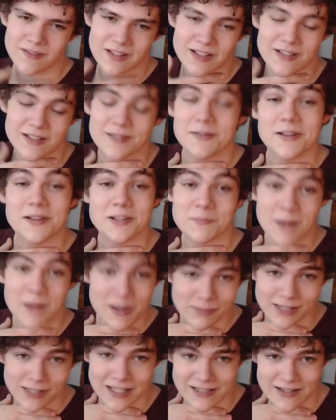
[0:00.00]
It's my
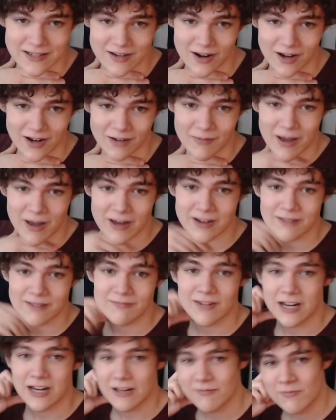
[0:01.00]
place to talk about it,
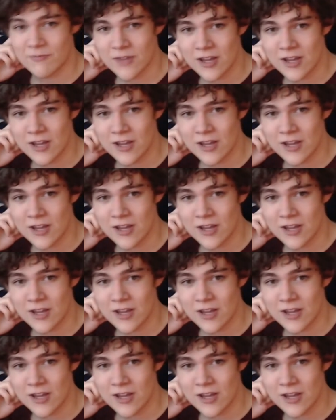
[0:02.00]
right?